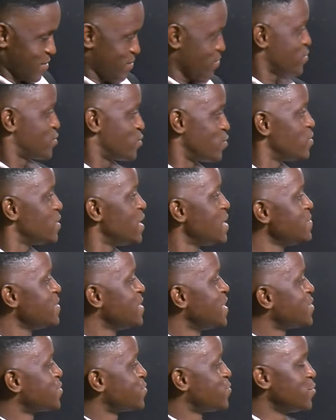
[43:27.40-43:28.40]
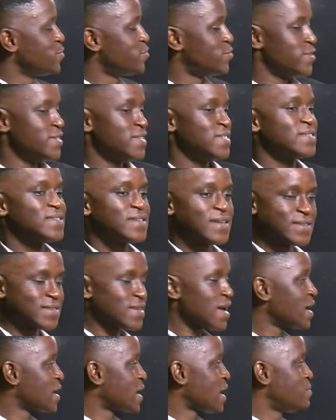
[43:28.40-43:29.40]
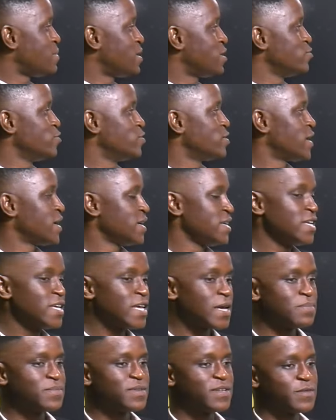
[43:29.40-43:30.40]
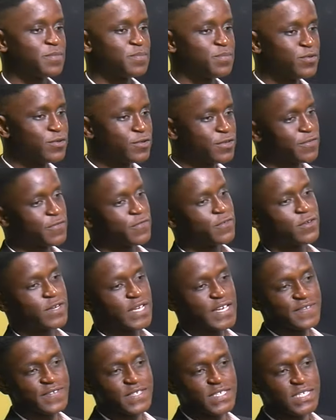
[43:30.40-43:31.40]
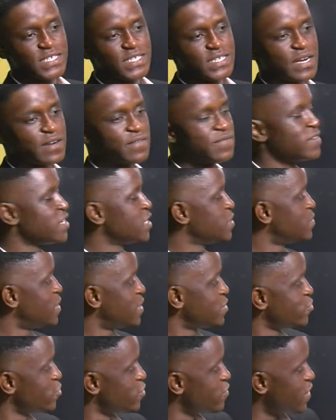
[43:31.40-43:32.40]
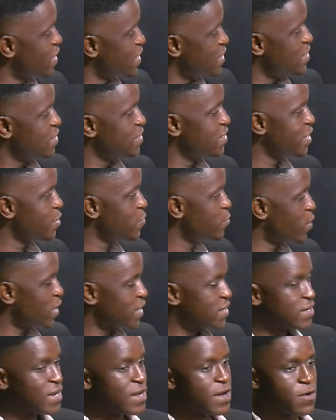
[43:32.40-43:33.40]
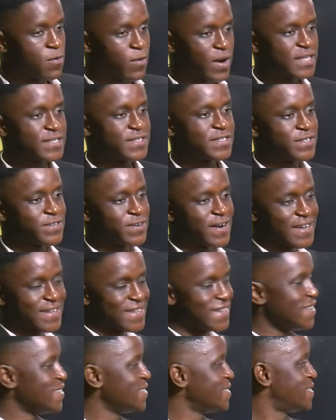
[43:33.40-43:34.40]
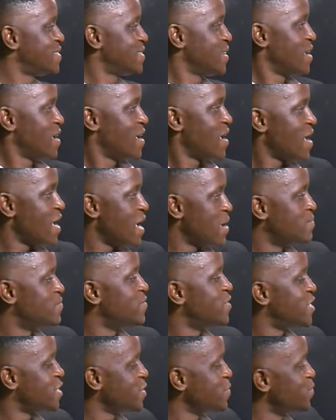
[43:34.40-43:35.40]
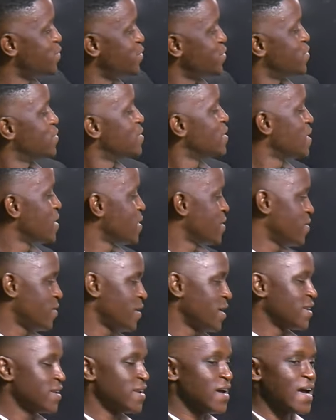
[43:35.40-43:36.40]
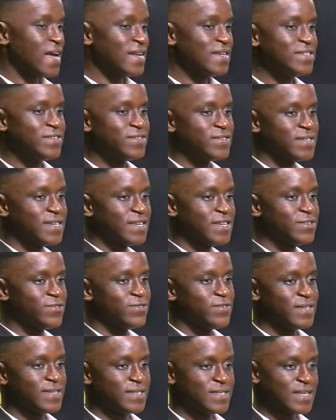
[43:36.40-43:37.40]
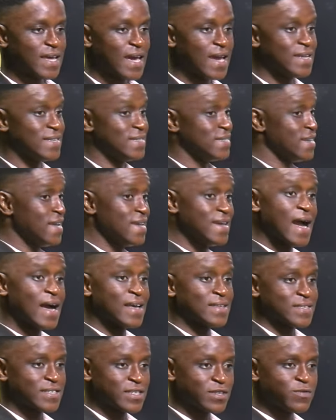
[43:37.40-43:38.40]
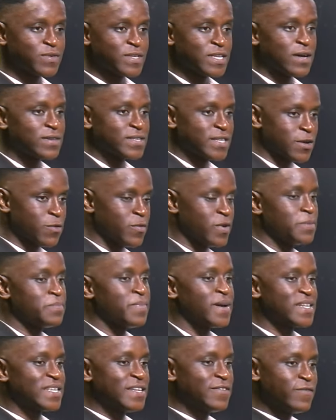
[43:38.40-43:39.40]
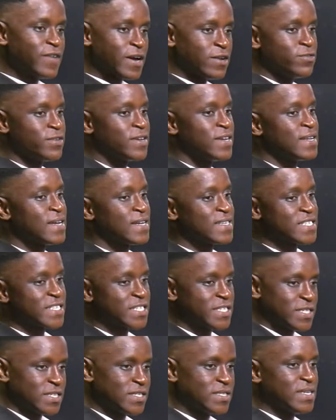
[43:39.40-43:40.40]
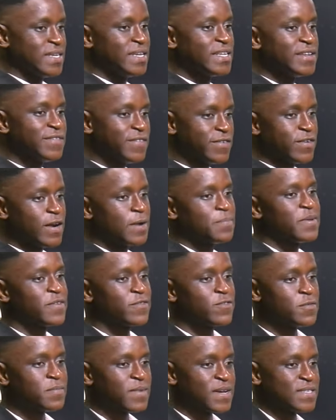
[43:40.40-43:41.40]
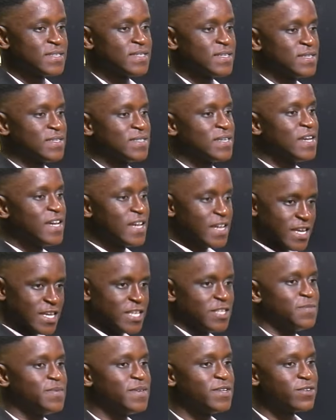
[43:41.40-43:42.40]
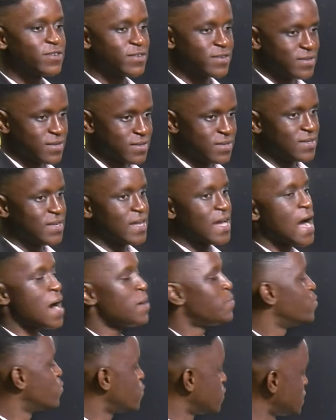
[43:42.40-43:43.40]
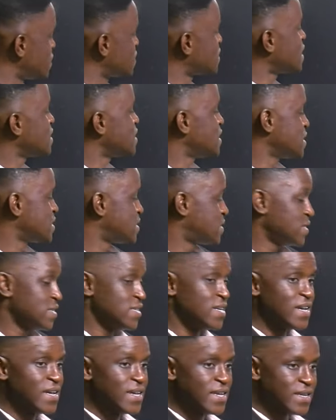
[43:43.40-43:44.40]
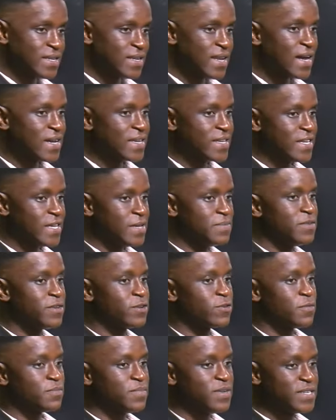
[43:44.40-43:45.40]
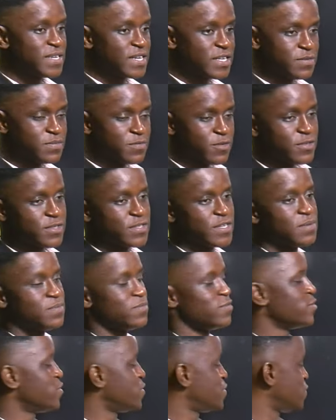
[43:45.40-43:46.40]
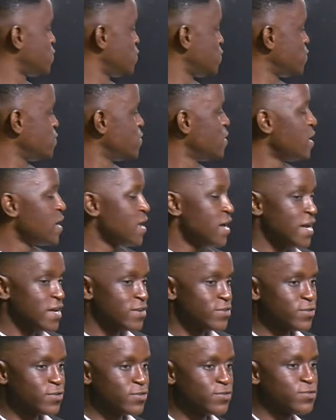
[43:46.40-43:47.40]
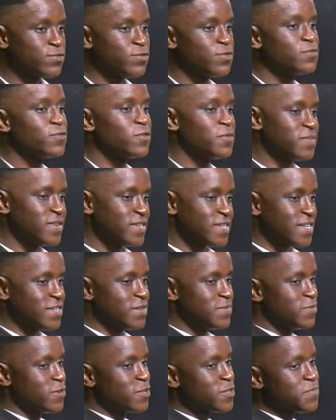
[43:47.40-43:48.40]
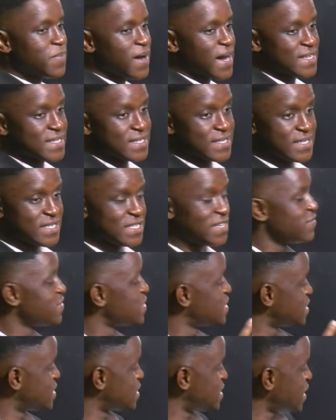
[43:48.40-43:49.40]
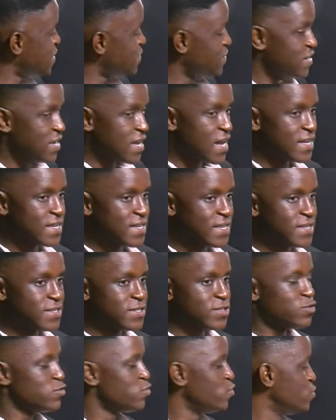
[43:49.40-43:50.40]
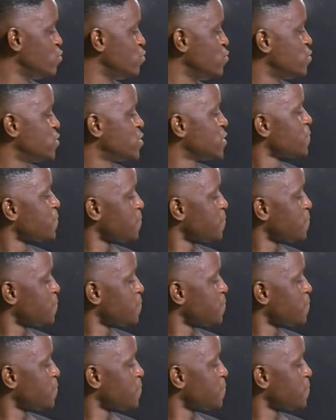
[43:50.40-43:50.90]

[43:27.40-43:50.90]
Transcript: So let me just go through it. Razak Abalora, he kept the post for FC Sheriff in the Moldovan League. They won 1-0 against Zimbru. Okay. Then Ali Seidu, his side, they are still without a win. But if you are looking at his individual performances, he's been on the upward trajectory. In that game, he completed the most dribbles, 2, and also completed the most passes, 77 against Toulouse,